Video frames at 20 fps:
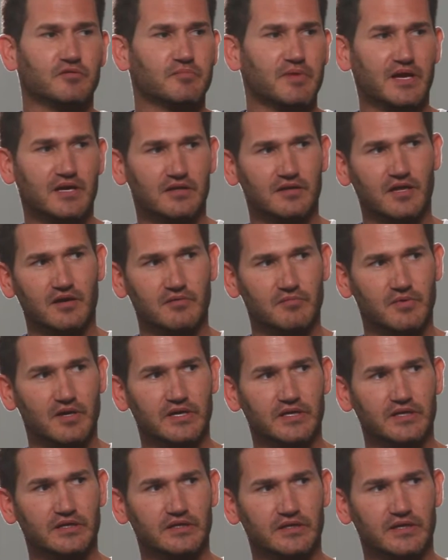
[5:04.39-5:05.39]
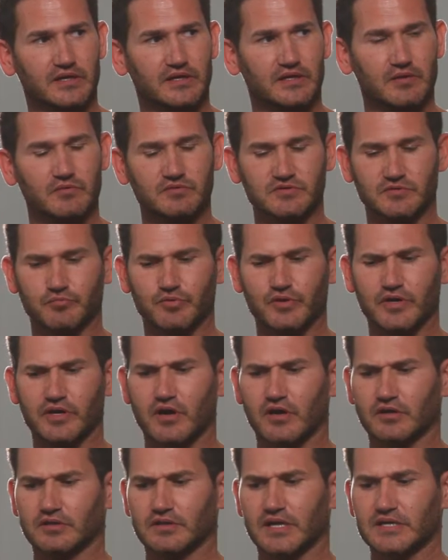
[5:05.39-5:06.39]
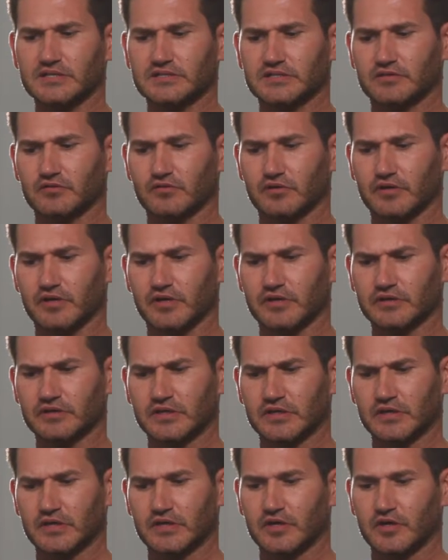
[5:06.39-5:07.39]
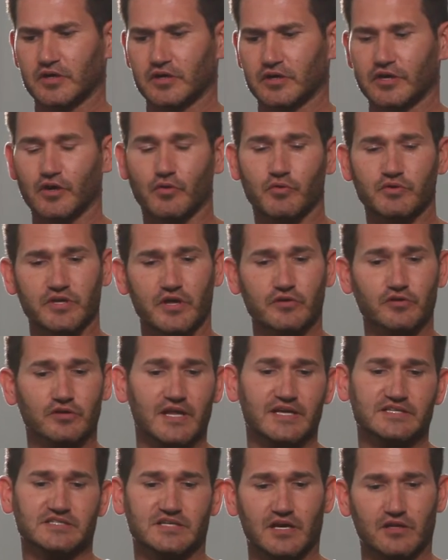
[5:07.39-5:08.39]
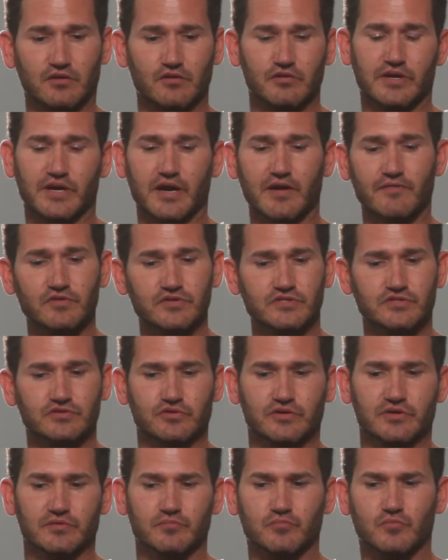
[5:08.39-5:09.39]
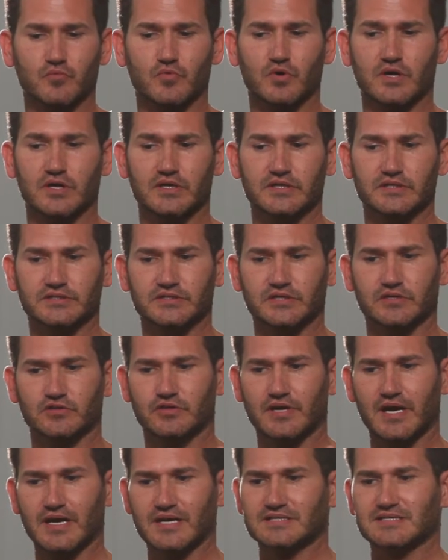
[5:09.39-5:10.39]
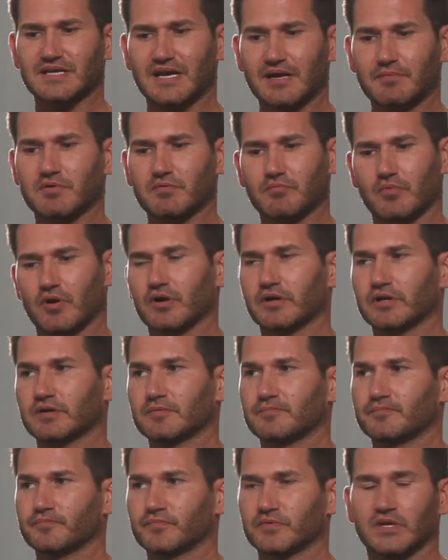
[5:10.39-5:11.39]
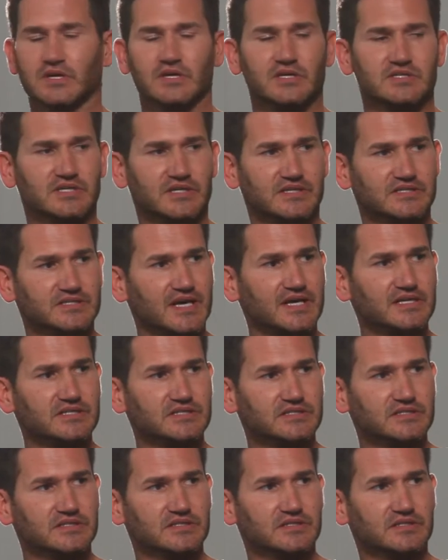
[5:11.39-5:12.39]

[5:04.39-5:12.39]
make a lot of money. Right. And that was a pretty hard lesson early on. You know, the other lesson I learned at EverStream was you got to time the market. Success